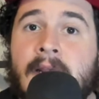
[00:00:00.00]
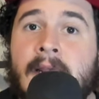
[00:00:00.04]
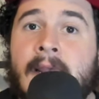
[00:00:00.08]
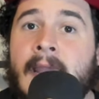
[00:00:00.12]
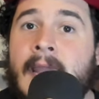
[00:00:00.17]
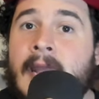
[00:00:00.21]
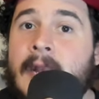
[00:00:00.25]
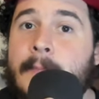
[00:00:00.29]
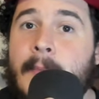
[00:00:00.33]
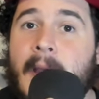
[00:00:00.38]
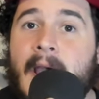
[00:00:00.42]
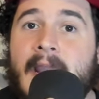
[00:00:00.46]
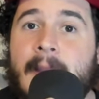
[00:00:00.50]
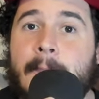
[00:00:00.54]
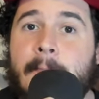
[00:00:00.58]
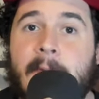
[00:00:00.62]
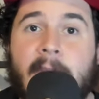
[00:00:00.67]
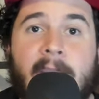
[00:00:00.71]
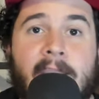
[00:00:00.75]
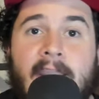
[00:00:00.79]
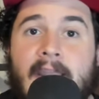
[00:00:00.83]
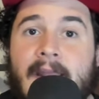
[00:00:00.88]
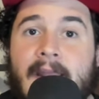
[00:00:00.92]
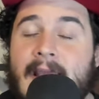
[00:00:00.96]
In my
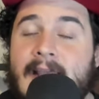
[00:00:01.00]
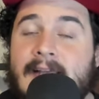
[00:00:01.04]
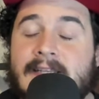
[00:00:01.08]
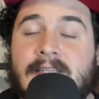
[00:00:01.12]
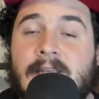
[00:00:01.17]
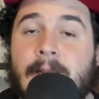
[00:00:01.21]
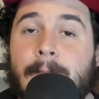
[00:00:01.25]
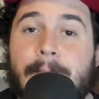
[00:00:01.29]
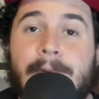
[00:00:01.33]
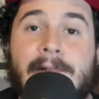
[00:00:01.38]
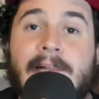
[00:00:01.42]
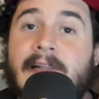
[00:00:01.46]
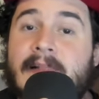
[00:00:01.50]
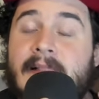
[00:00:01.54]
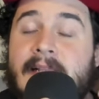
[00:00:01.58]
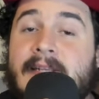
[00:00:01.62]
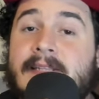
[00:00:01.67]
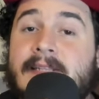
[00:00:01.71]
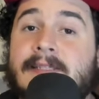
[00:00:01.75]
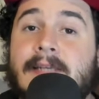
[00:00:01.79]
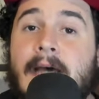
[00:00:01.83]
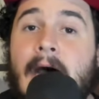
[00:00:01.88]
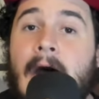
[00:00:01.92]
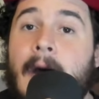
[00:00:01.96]
opinion, has completely
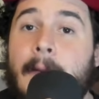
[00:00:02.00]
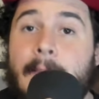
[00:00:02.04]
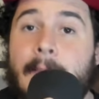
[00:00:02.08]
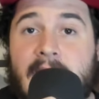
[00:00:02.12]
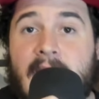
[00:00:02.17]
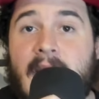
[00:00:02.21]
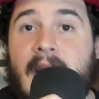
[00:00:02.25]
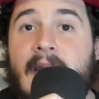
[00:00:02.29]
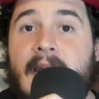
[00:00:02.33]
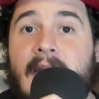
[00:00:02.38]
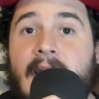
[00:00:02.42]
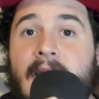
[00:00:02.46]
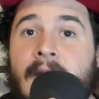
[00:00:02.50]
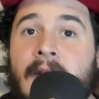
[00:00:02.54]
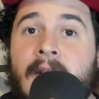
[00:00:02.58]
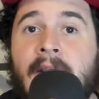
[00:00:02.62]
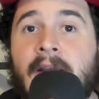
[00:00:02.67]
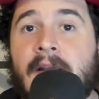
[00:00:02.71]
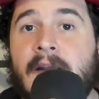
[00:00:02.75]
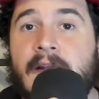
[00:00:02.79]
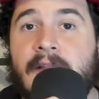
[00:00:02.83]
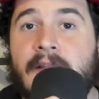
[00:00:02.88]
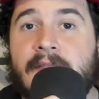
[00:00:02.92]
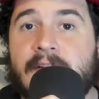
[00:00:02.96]
dominated
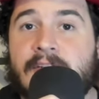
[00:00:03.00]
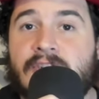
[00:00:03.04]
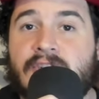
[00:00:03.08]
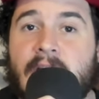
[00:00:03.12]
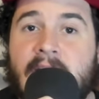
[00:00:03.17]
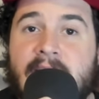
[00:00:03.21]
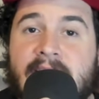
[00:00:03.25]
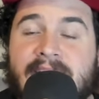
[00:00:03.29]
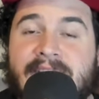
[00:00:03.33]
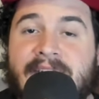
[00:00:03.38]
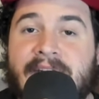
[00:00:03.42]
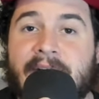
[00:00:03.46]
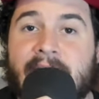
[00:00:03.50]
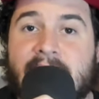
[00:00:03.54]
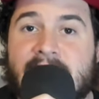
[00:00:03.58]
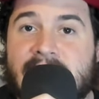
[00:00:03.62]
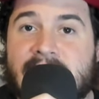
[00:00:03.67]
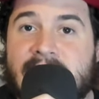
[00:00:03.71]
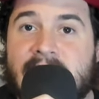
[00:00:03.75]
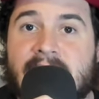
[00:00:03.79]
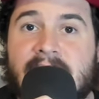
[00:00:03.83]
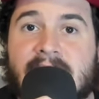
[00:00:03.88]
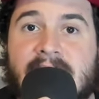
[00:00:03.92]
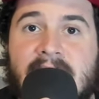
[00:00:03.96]
the Truck Series
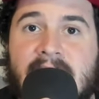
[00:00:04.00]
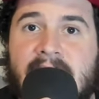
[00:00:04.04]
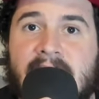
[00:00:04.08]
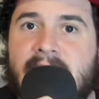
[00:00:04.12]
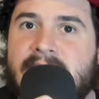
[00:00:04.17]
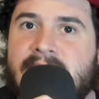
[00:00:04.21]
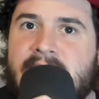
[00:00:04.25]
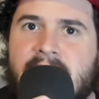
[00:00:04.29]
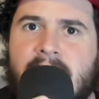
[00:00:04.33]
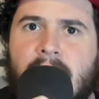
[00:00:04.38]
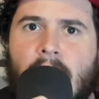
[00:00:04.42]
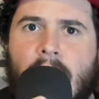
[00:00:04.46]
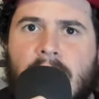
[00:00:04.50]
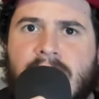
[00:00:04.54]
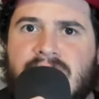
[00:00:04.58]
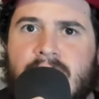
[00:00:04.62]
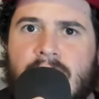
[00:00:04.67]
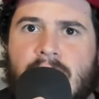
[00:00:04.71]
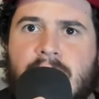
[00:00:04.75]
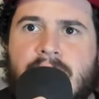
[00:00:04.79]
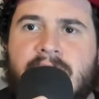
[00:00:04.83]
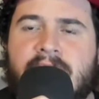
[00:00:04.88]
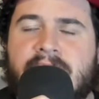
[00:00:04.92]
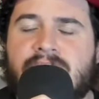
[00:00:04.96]
this season and also
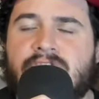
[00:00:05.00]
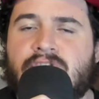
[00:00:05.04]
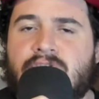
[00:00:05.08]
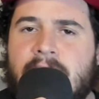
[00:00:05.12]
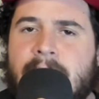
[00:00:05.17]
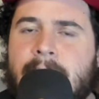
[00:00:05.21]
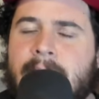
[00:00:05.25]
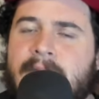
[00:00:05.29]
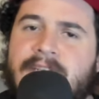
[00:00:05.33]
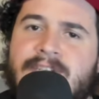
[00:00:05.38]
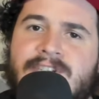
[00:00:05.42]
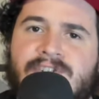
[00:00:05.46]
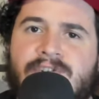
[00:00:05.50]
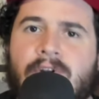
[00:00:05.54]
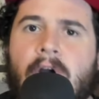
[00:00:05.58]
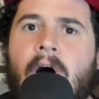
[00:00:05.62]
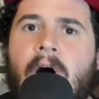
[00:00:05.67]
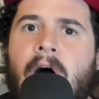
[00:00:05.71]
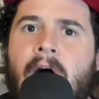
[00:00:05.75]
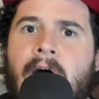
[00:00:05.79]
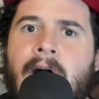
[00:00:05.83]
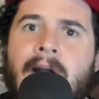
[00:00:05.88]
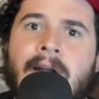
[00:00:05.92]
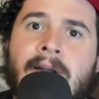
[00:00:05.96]
looked extremely
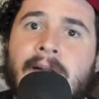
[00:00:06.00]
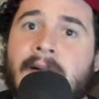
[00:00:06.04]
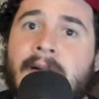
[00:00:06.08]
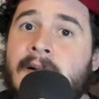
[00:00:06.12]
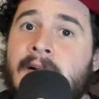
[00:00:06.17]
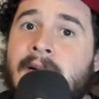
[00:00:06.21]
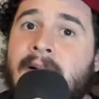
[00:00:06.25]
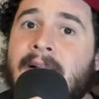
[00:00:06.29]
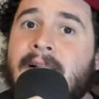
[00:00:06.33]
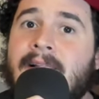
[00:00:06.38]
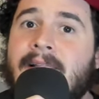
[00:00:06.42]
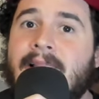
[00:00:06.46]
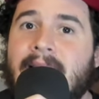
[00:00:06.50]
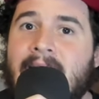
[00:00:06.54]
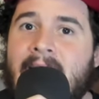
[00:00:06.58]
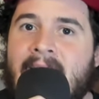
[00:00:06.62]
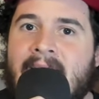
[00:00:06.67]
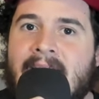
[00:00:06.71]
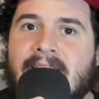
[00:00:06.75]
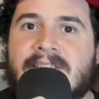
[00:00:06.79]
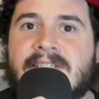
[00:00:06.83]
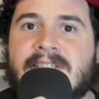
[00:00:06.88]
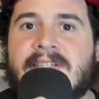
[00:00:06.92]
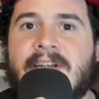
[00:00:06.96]
strong
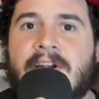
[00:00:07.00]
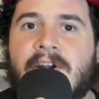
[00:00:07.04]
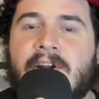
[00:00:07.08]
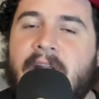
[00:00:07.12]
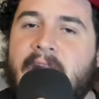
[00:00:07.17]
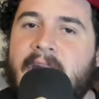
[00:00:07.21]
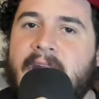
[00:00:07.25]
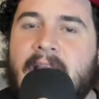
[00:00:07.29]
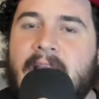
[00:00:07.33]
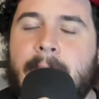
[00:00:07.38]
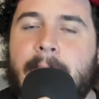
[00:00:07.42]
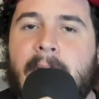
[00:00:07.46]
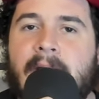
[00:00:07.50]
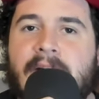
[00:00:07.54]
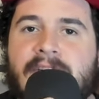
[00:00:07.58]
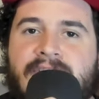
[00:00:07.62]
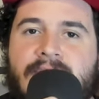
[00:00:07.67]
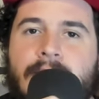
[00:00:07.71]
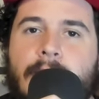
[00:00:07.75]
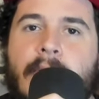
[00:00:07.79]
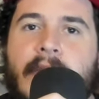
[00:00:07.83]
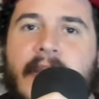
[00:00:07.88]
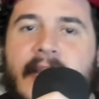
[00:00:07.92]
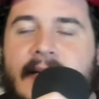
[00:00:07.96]
last year, getting a bunch of
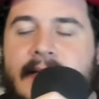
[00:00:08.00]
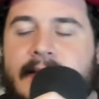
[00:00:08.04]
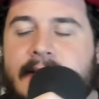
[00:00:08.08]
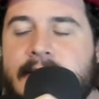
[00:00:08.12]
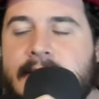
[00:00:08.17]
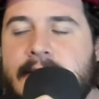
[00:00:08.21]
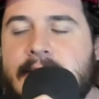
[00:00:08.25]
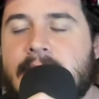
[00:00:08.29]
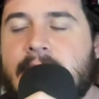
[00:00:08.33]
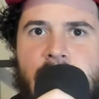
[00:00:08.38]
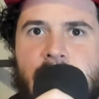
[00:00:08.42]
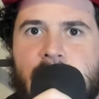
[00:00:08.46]
wins.